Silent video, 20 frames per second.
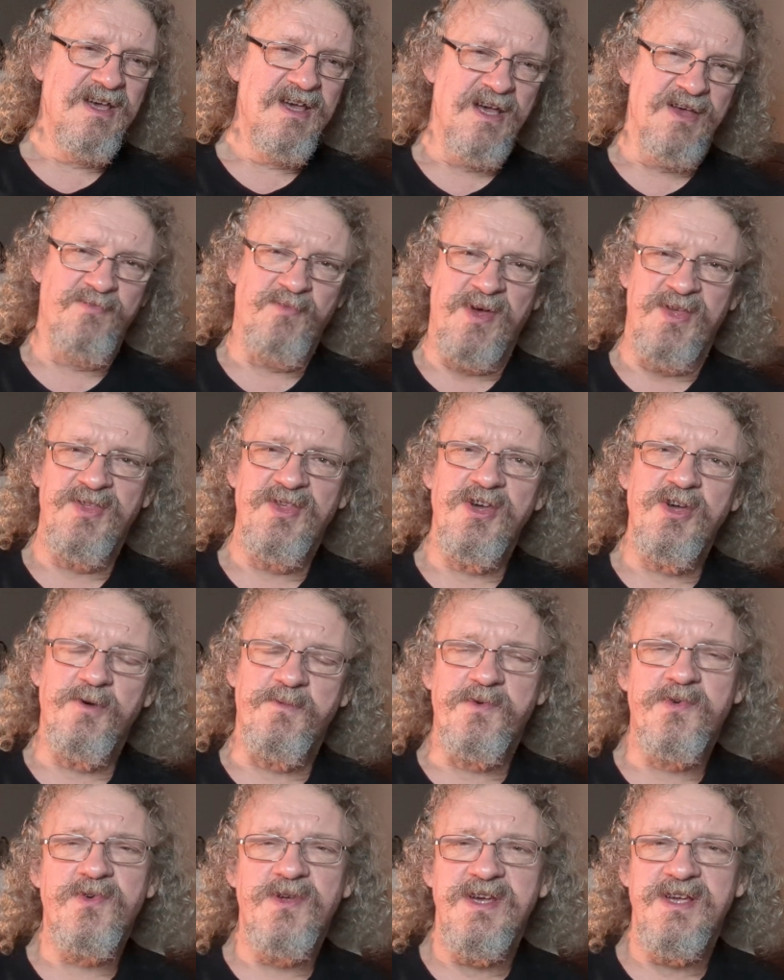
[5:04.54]
and when they
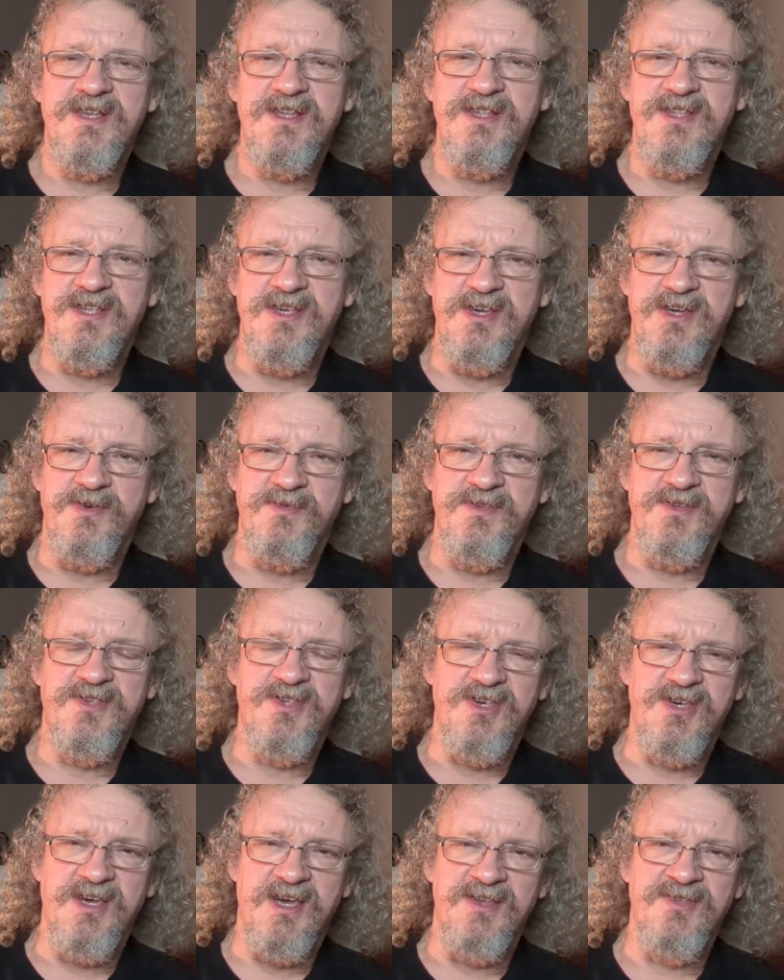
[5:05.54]
upgraded the
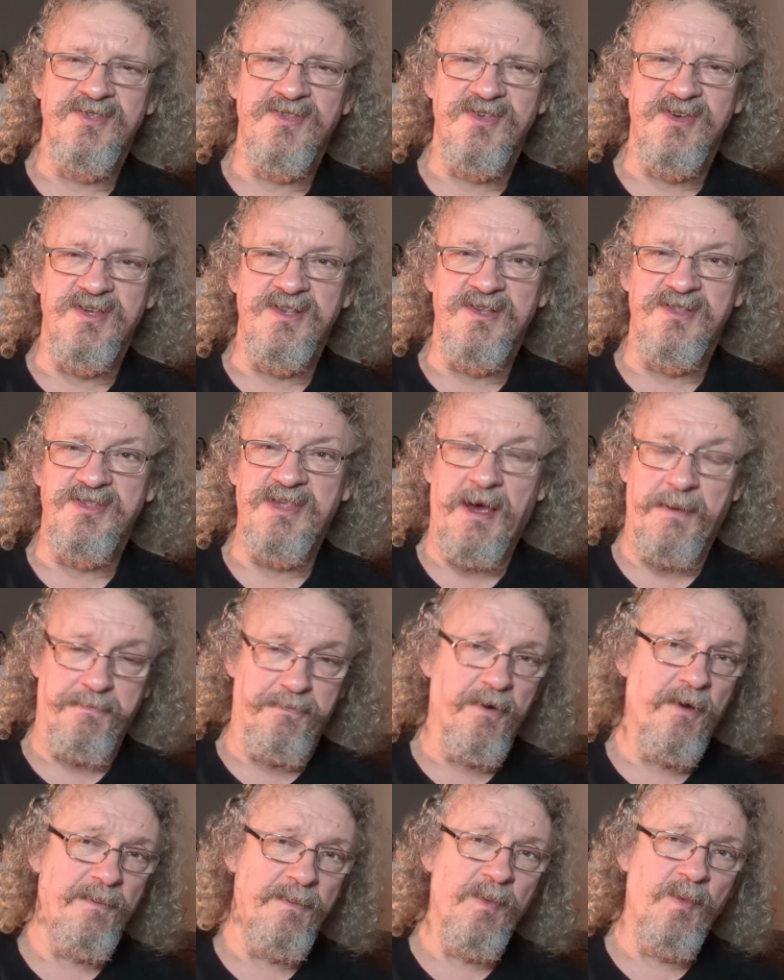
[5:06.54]
Unity engine, that
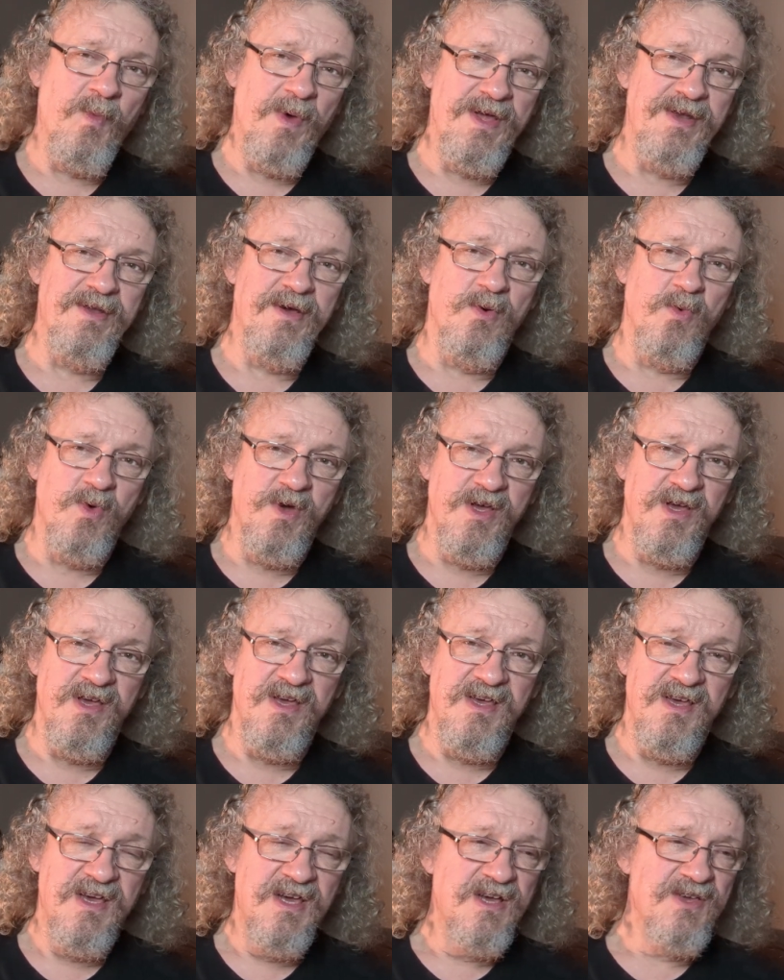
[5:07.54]
problem went
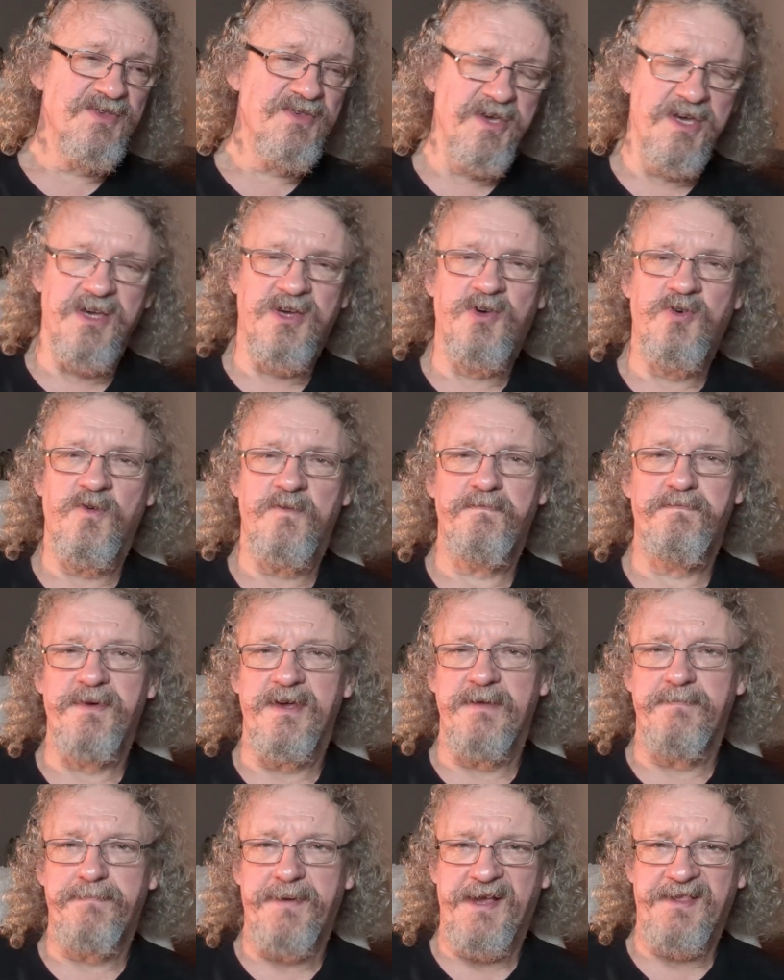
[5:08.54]
away. So it could
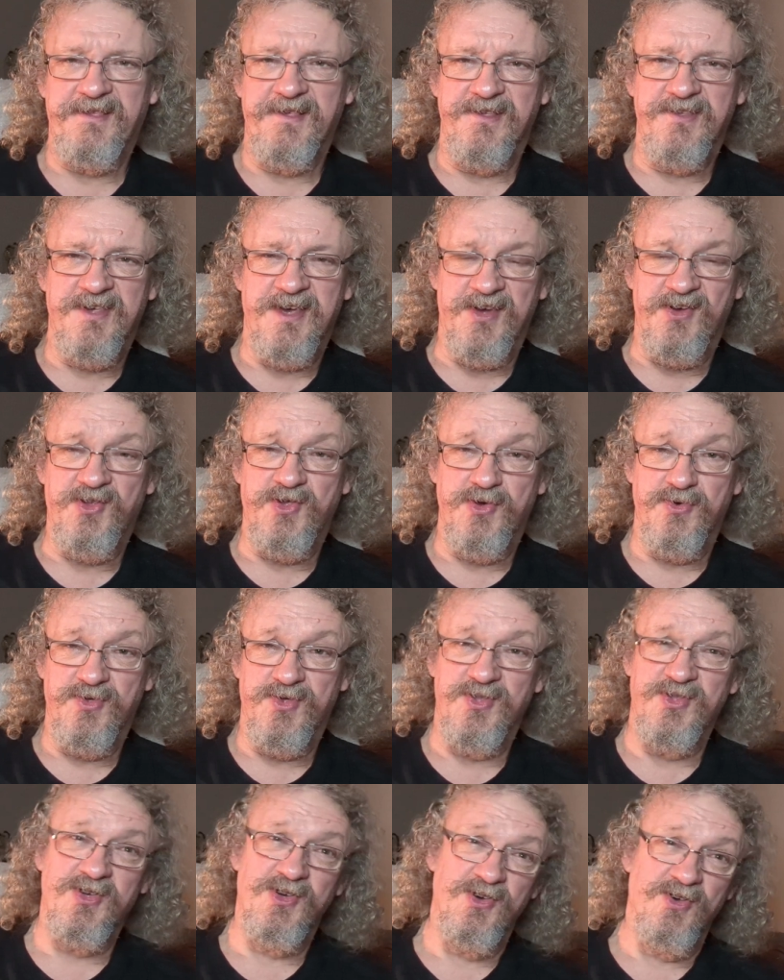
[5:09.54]
be Battletech
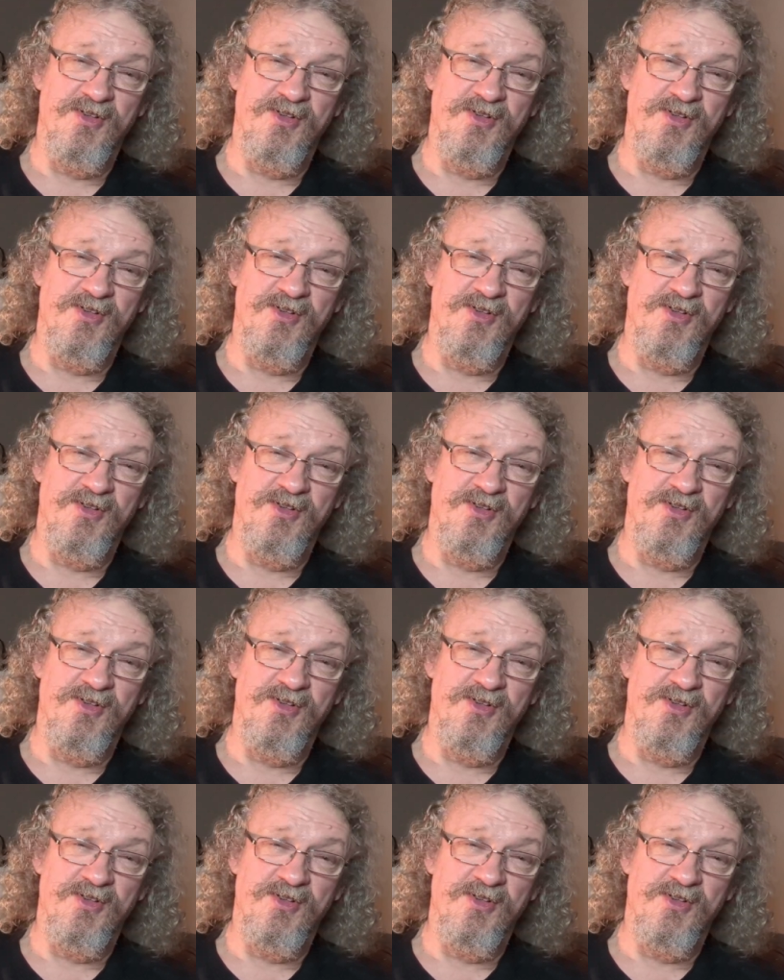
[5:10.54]
using the